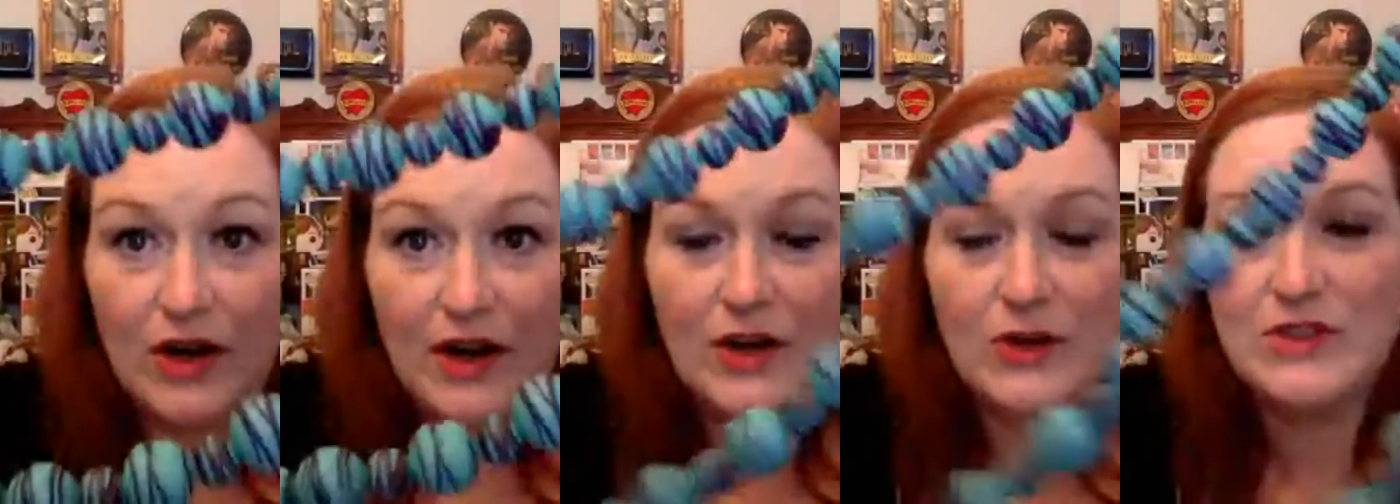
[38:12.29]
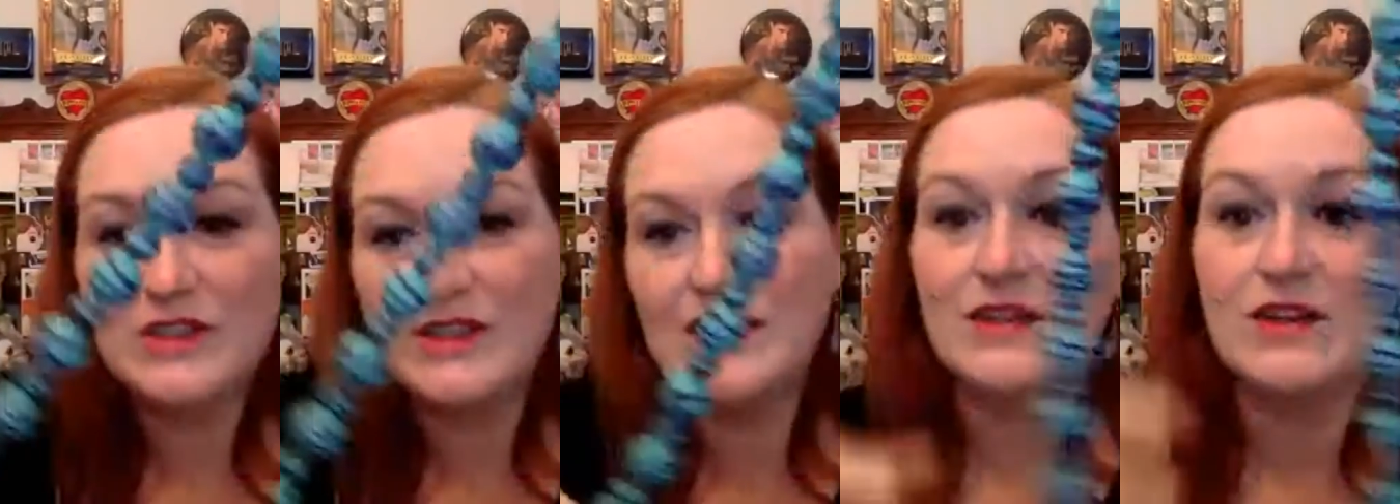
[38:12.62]
You know, she
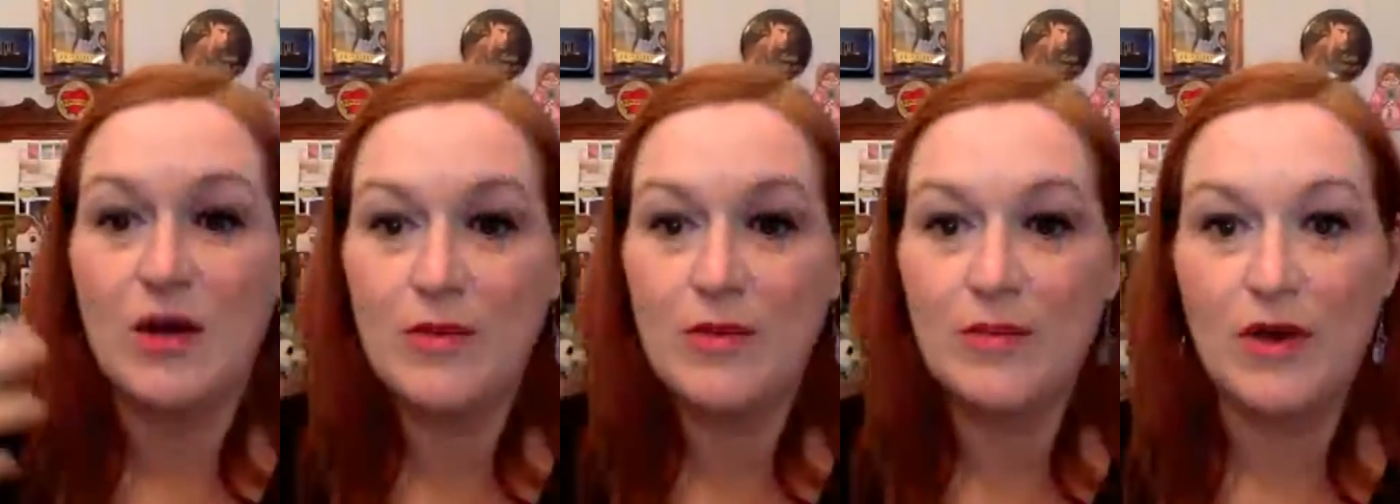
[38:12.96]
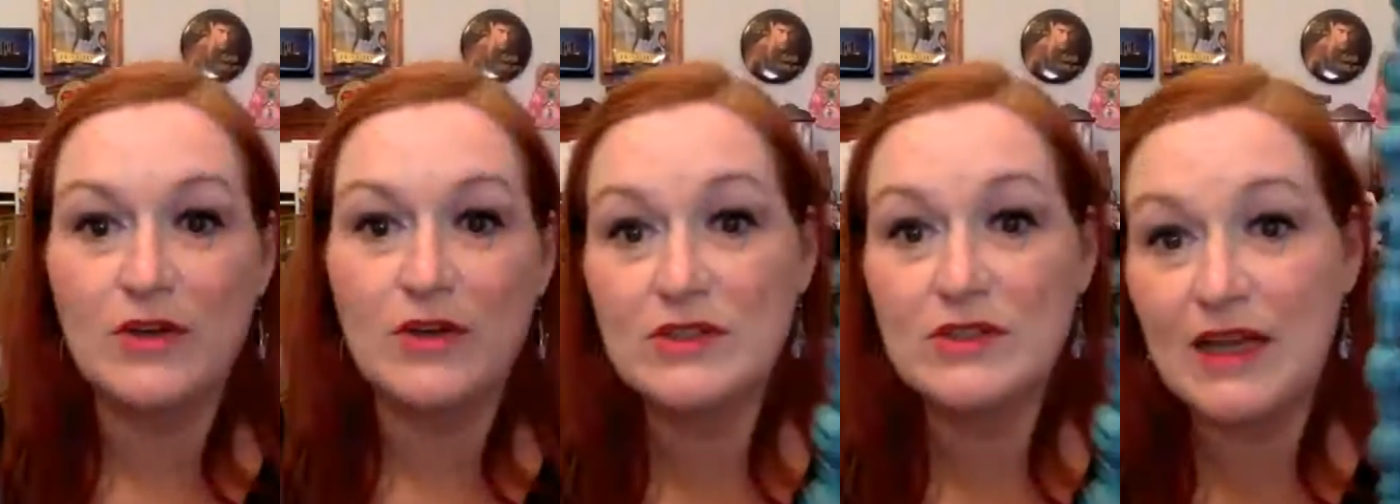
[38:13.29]
didn't call me
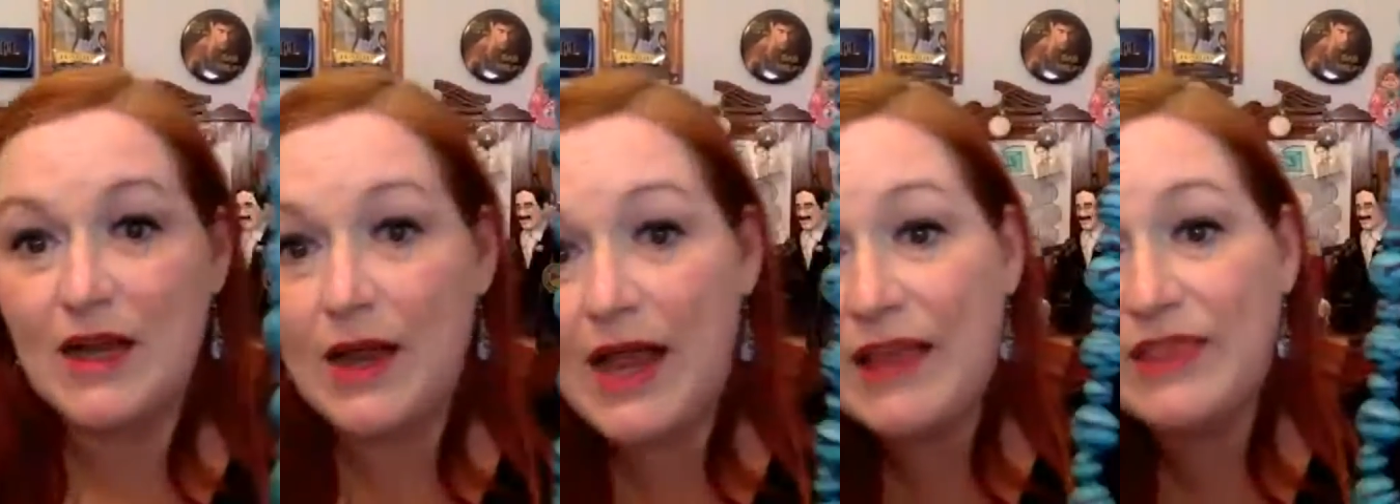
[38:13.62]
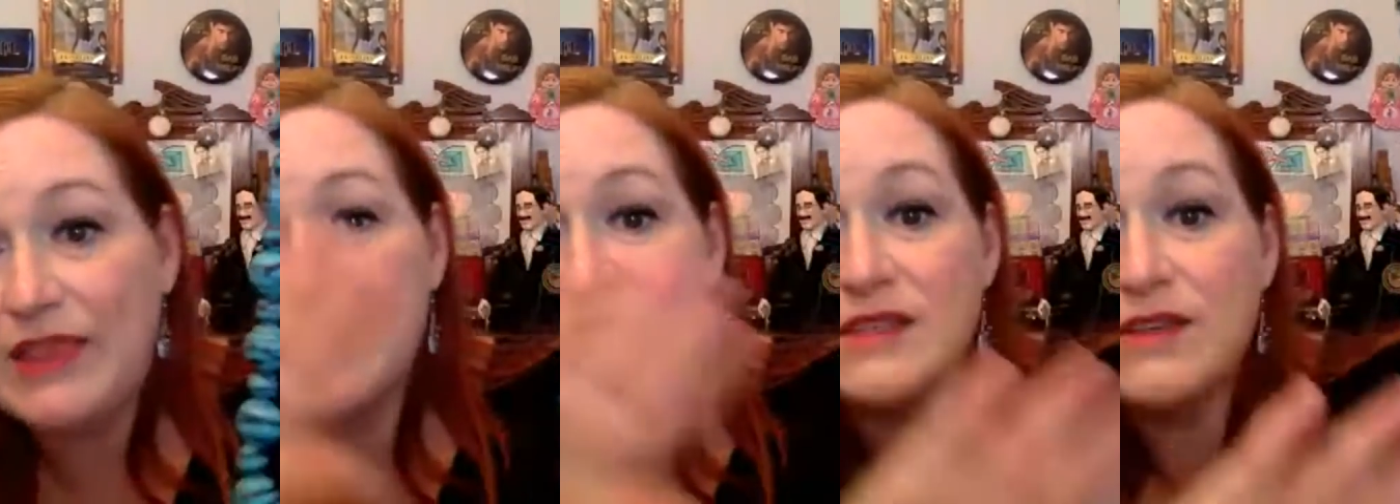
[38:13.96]
Margaret. She's like, I got
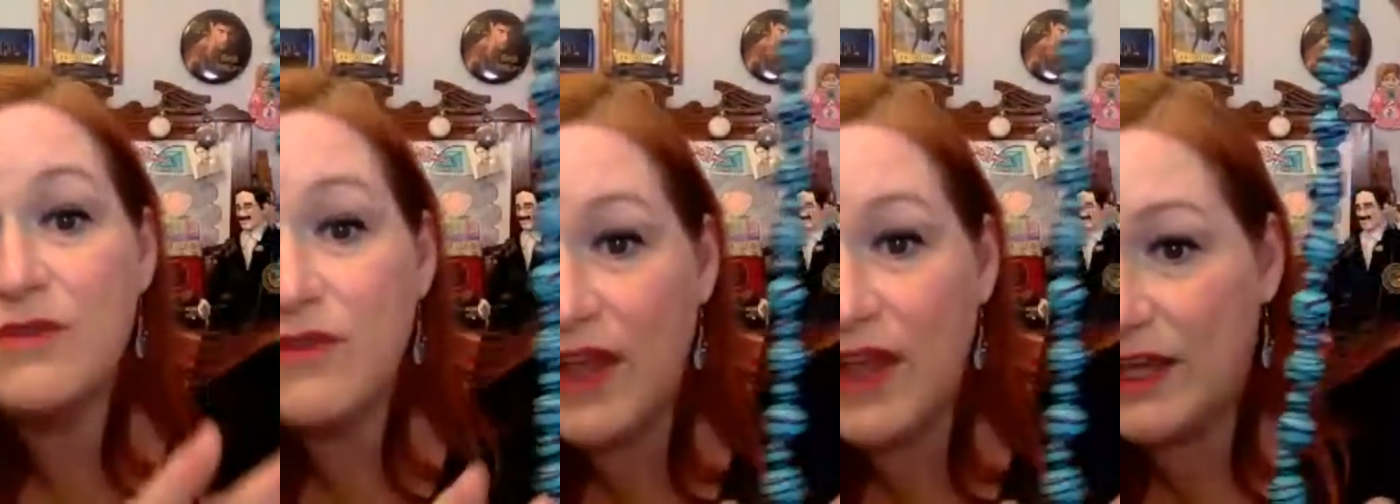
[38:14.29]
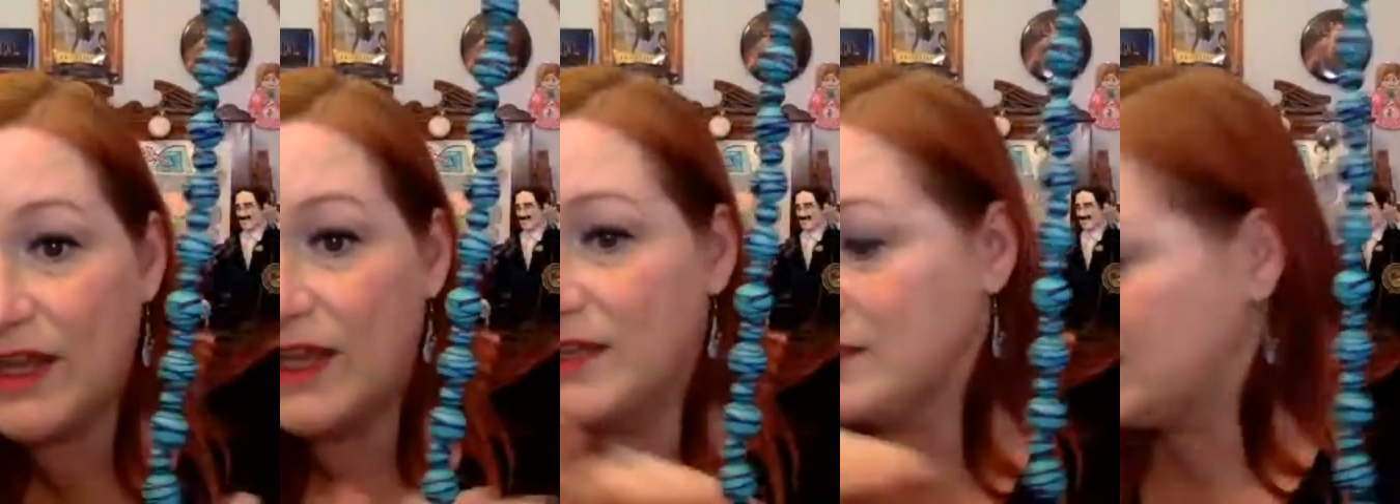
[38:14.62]
this in
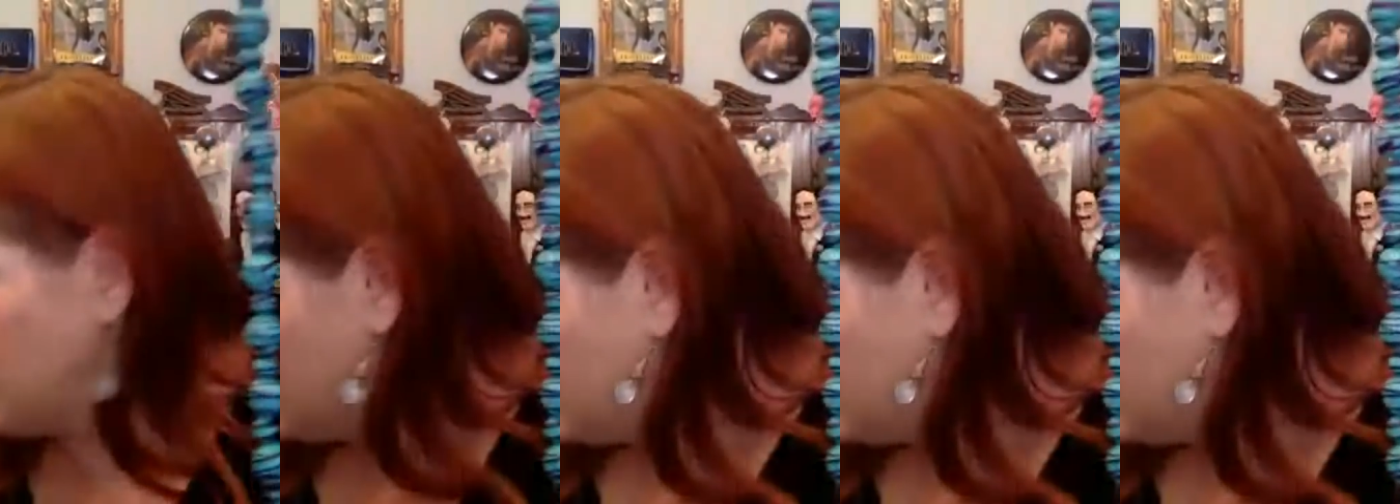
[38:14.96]
Venice.